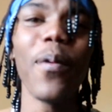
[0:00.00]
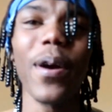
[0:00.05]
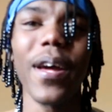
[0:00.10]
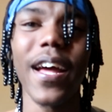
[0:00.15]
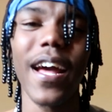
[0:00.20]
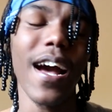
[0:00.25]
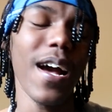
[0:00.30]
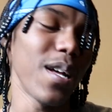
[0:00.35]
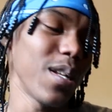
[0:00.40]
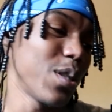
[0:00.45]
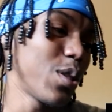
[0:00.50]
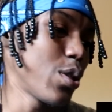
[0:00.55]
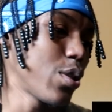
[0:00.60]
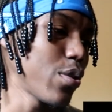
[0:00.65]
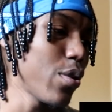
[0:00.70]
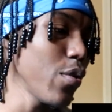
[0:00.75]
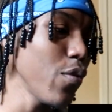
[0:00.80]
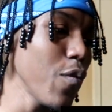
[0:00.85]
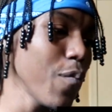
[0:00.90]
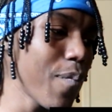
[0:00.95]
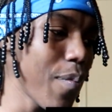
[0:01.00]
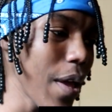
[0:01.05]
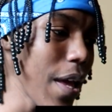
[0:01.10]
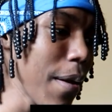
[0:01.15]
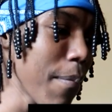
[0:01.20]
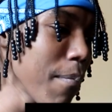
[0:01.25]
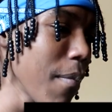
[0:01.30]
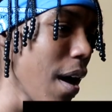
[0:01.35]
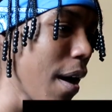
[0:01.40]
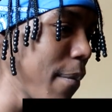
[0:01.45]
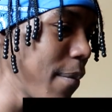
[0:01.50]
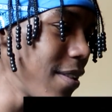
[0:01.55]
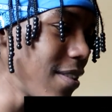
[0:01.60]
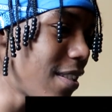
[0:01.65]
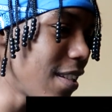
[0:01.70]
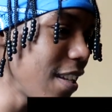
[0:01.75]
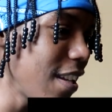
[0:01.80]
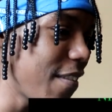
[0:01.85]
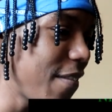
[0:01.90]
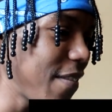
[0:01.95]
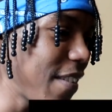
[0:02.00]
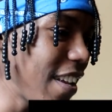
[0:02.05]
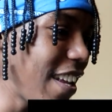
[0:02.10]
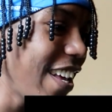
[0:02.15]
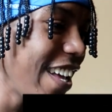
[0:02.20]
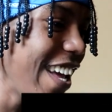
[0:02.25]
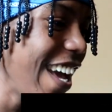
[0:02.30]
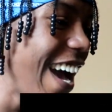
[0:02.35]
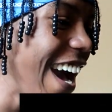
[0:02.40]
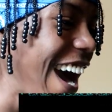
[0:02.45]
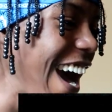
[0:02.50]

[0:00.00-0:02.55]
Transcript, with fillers: boy got two big mamas in the video.